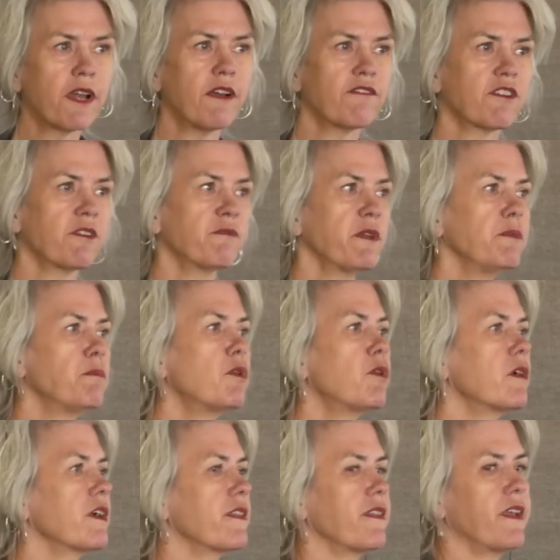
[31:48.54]
after
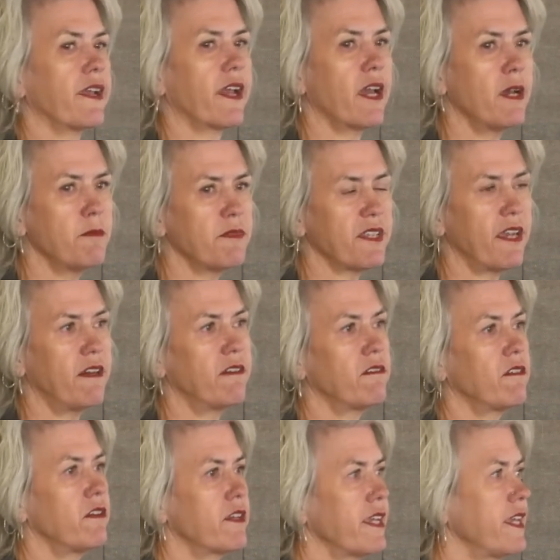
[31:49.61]
report that comes out
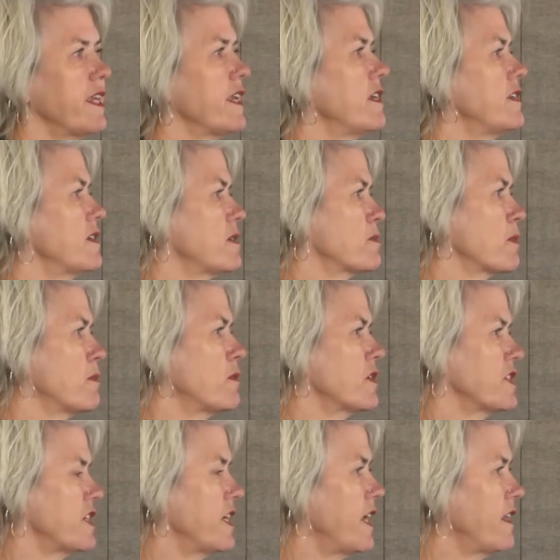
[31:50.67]
looking at
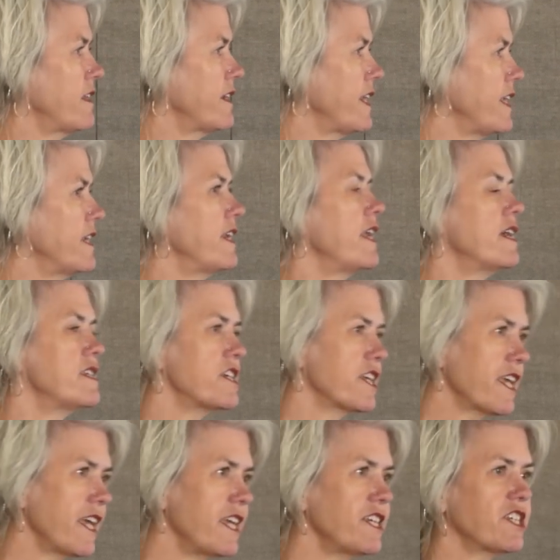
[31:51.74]
disproportionality in
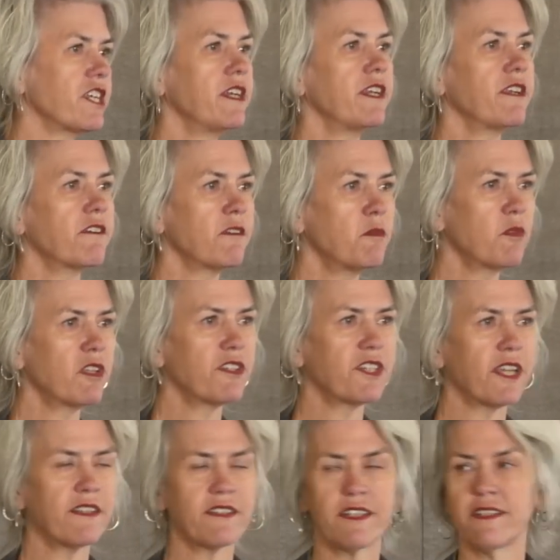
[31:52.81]
education and criminal
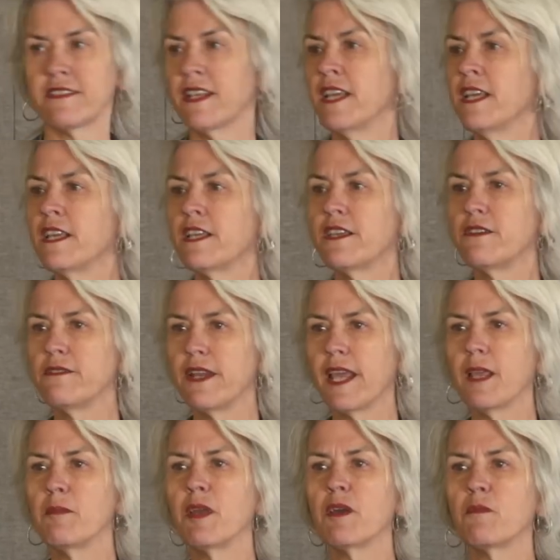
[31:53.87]
justice. You
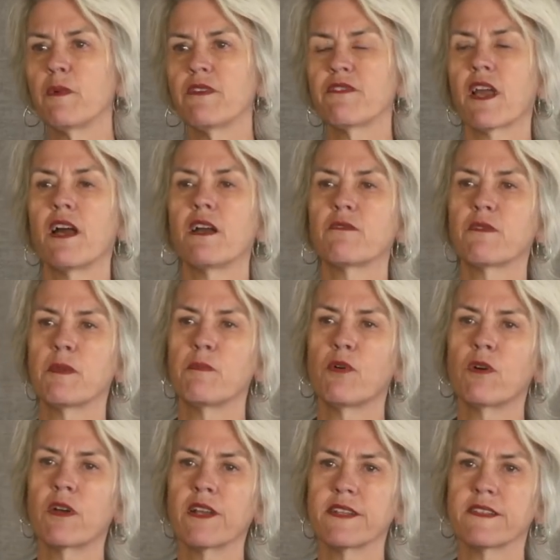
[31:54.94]
name it, we've got
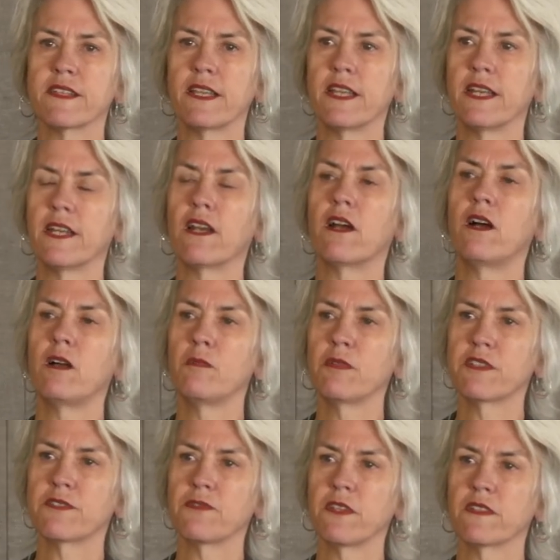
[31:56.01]
reports, and it
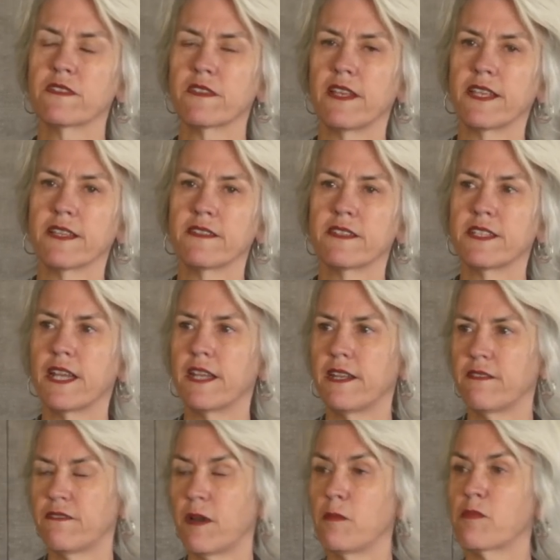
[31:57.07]
almost feels like instead
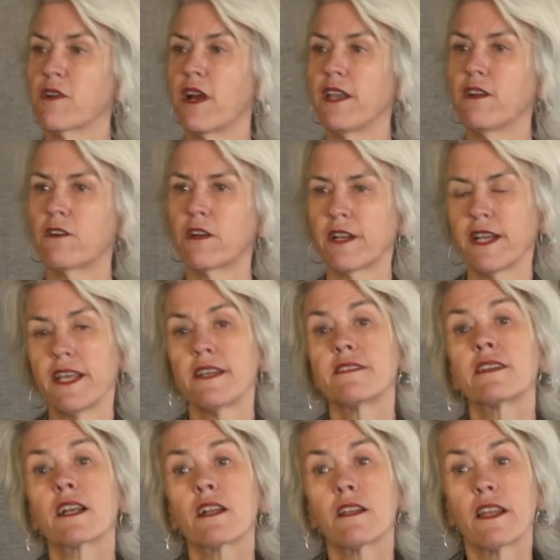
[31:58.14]
of a priority, it's
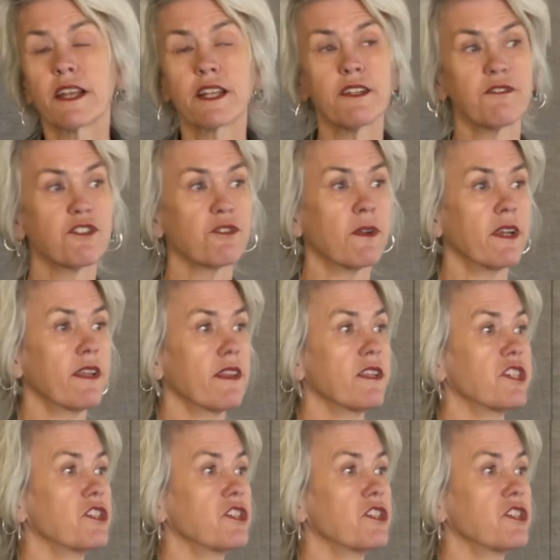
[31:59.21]
a collective shrug of the